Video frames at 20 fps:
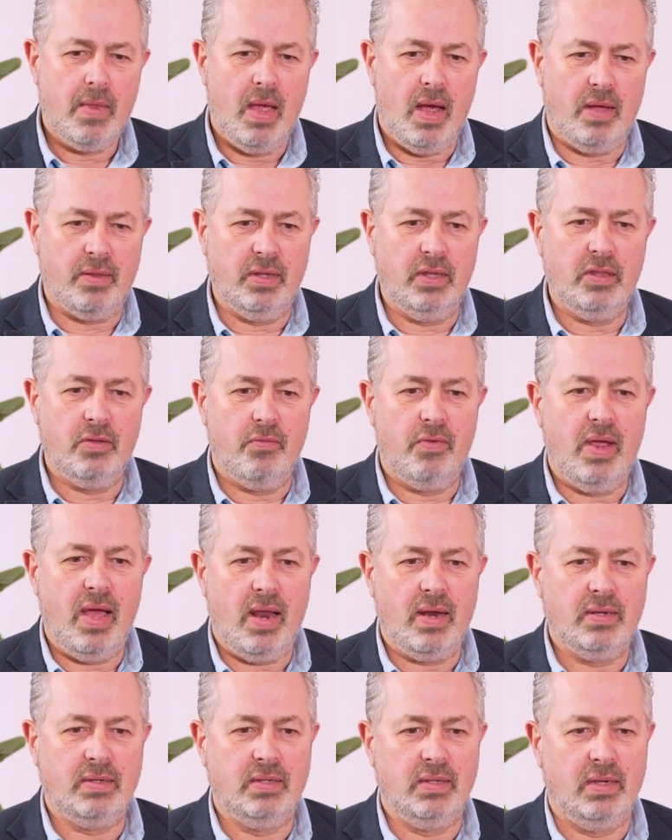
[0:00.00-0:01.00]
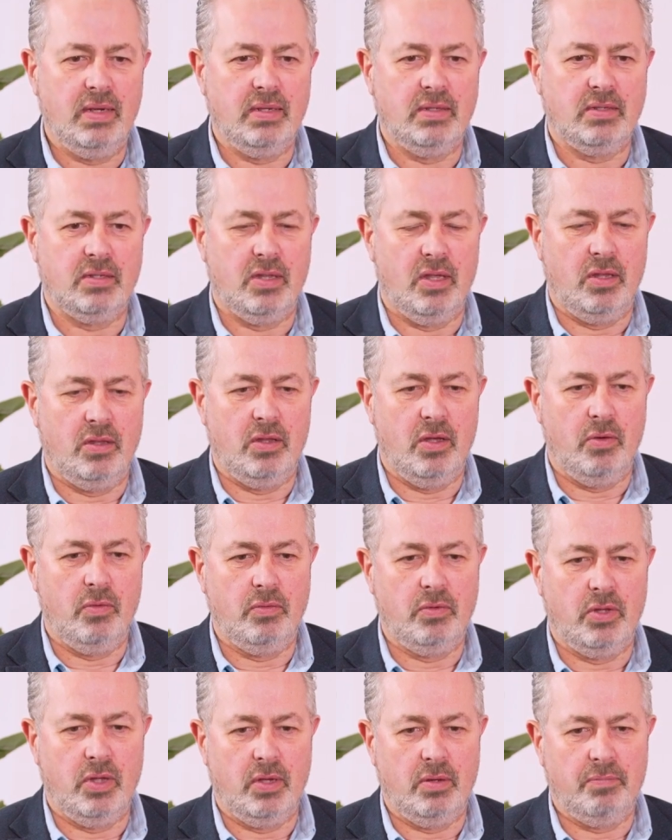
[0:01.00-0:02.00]
I think the reality is
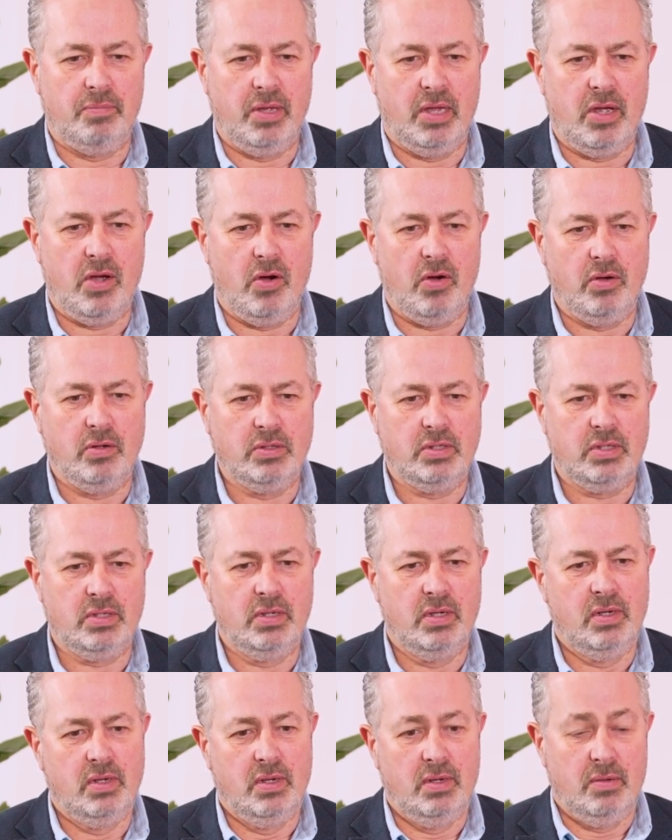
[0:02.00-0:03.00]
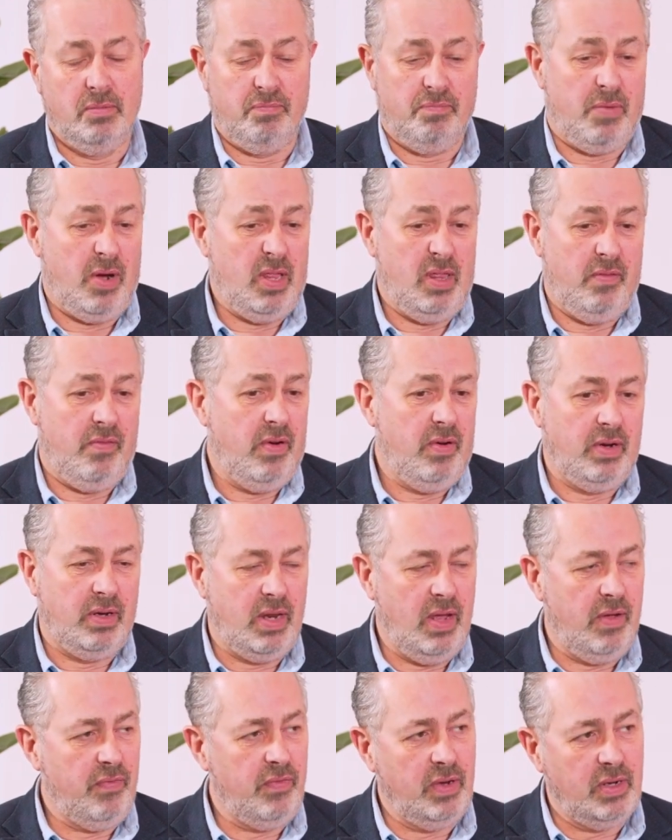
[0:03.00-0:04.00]
that because, by the very
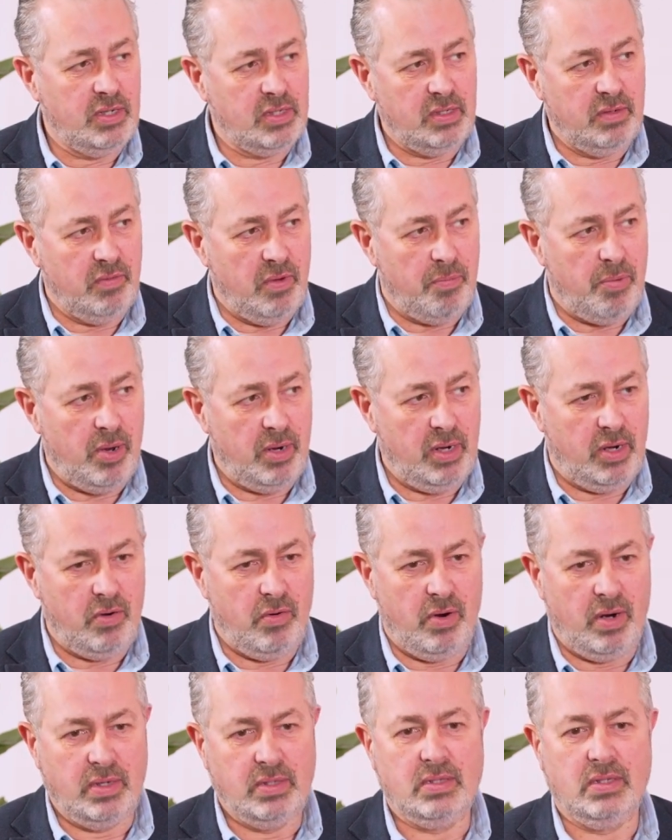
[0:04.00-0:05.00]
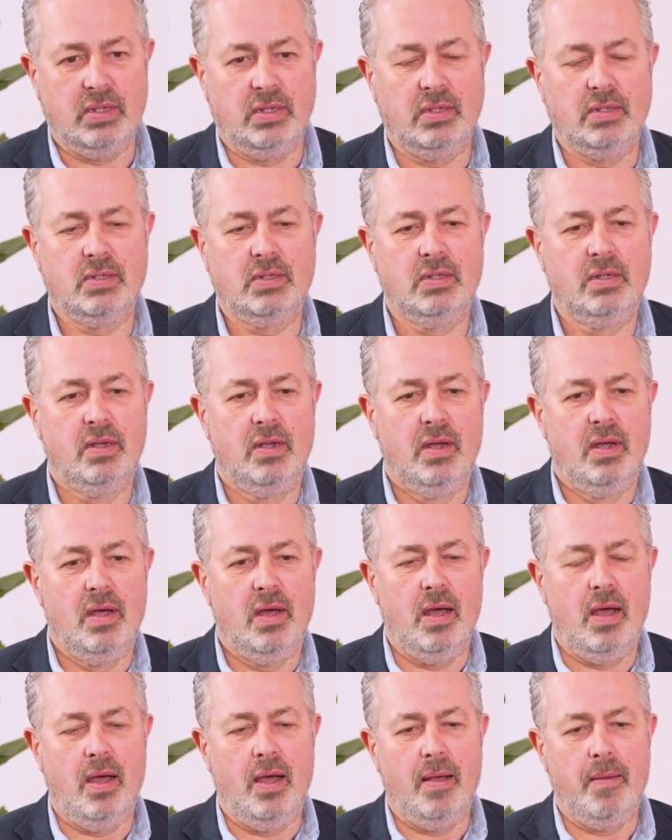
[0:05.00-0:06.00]
definition of a polycrisis,
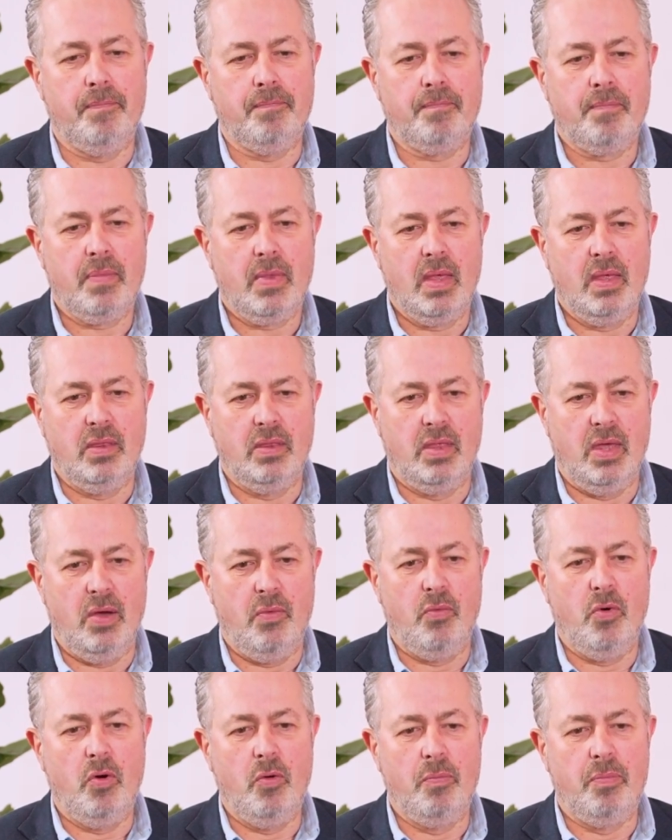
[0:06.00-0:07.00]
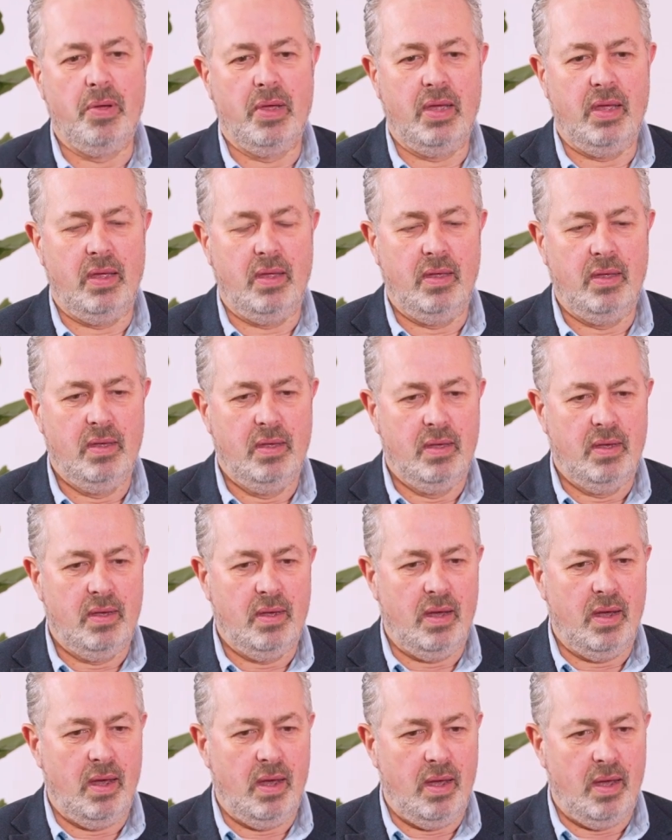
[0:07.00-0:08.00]
there will be
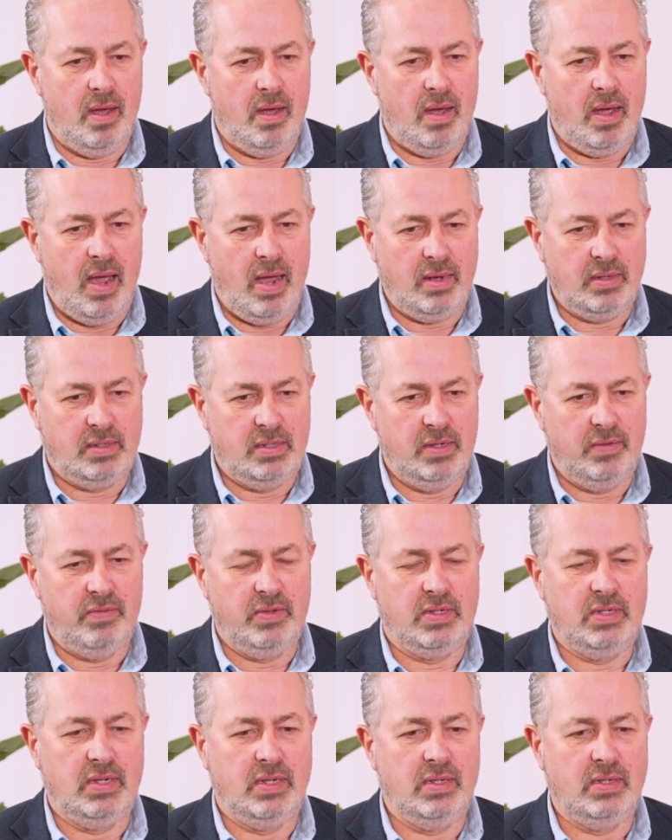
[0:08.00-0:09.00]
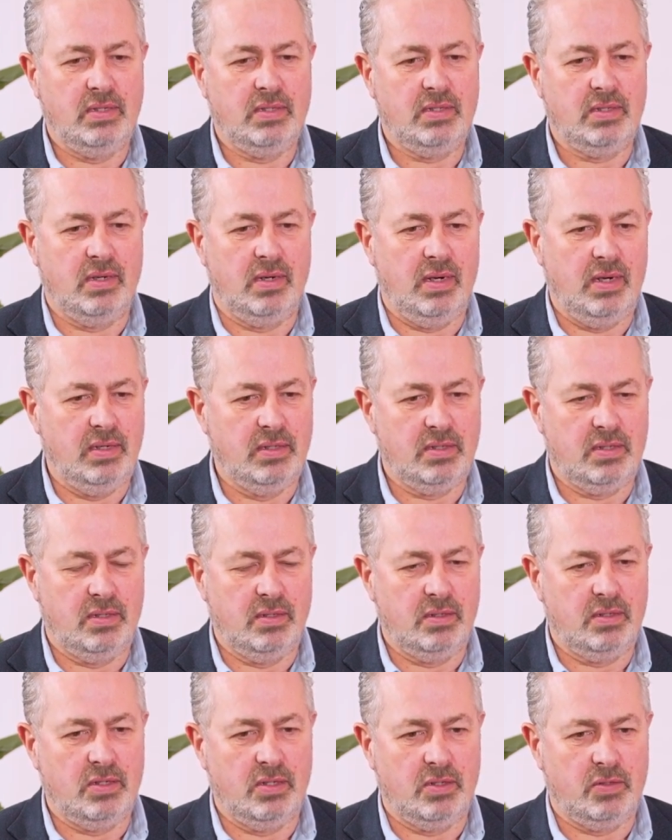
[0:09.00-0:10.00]
activities and
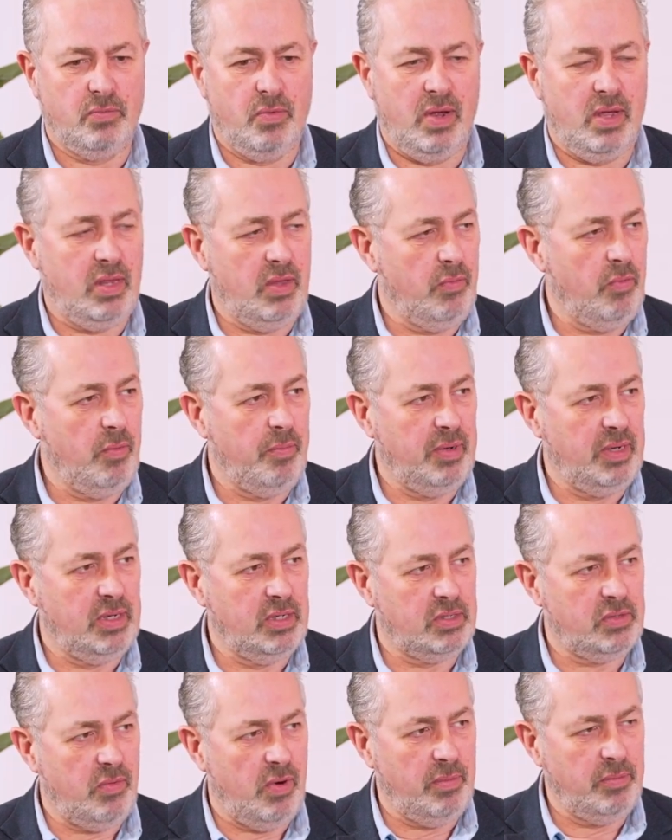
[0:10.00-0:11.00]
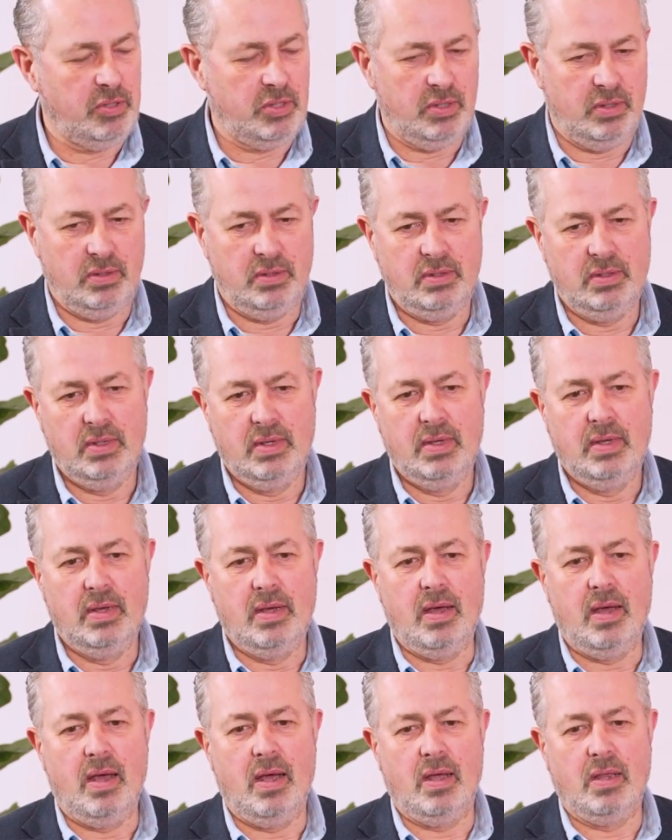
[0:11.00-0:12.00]
instances where there will be disruption,
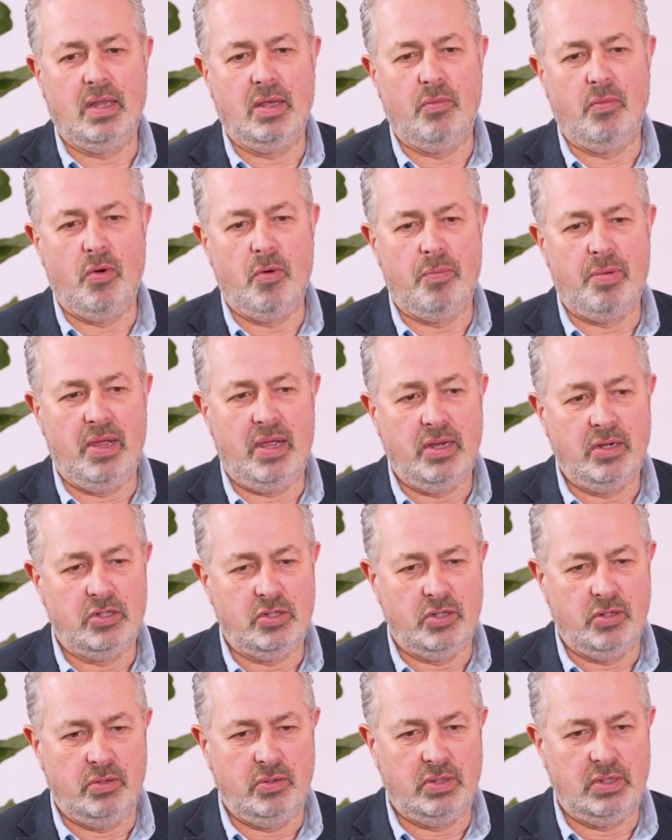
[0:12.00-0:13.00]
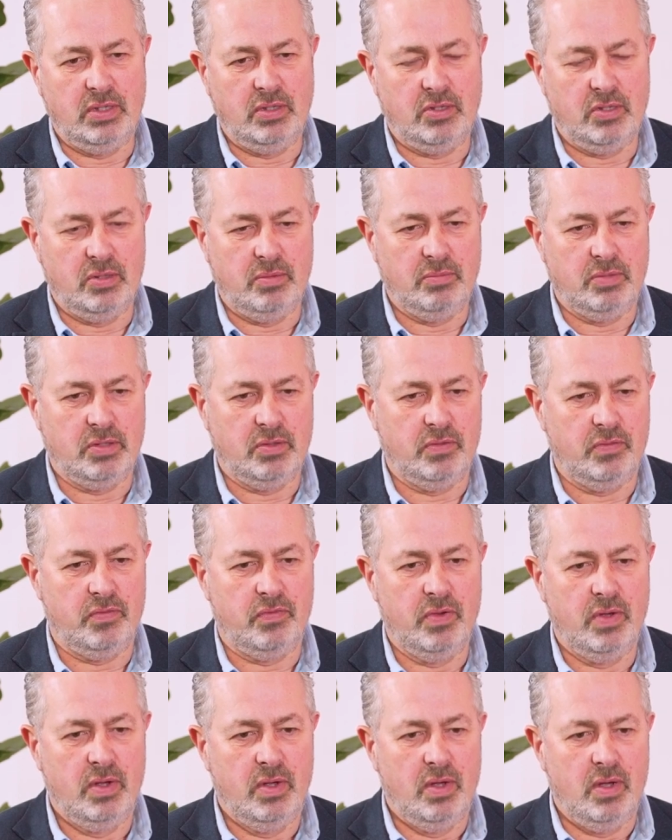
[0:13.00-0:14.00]
there will be issues in terms of
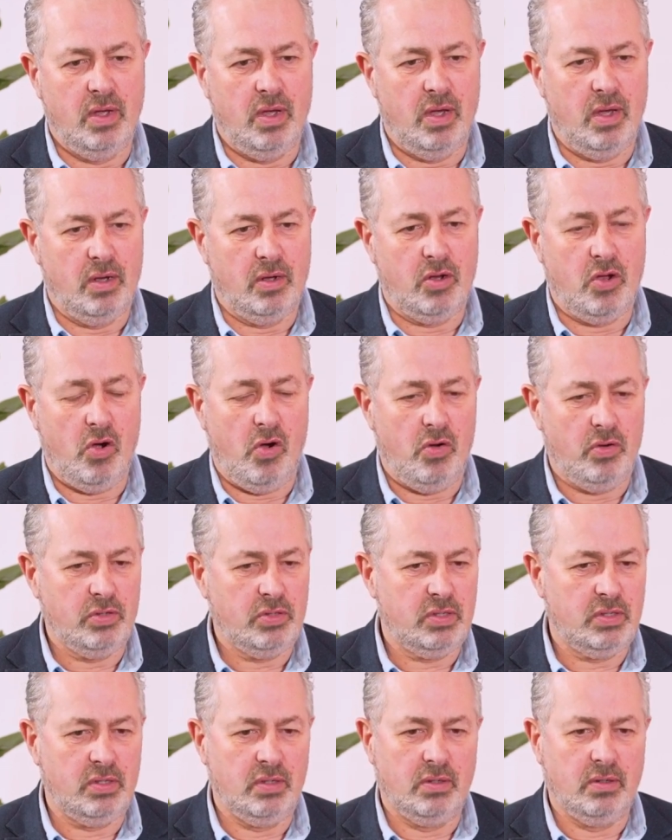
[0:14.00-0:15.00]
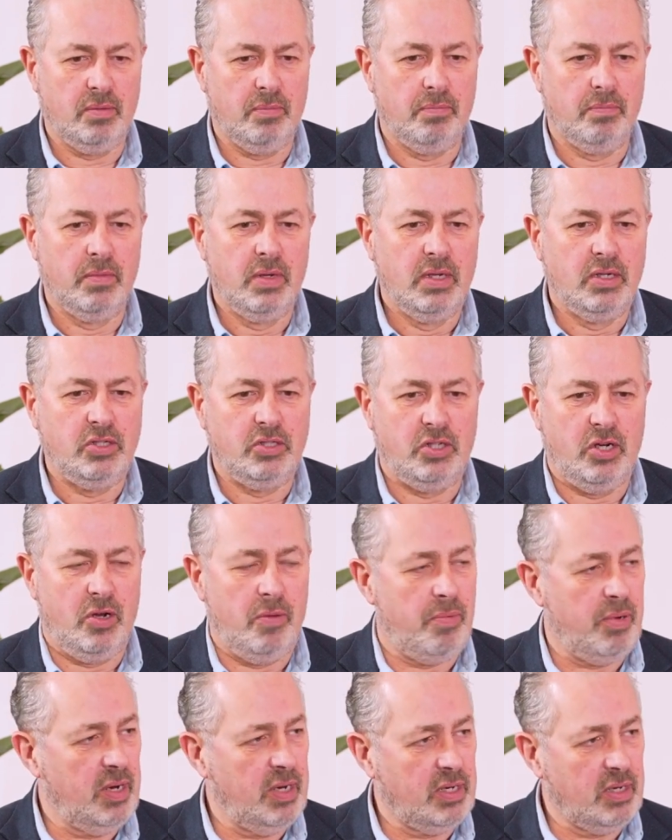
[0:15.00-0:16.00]
costs and
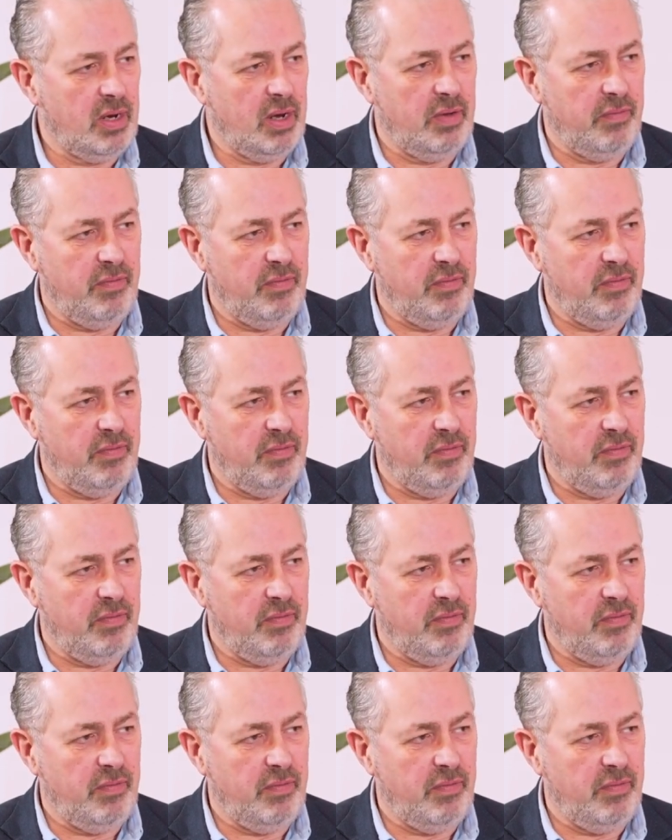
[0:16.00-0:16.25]
geopolitical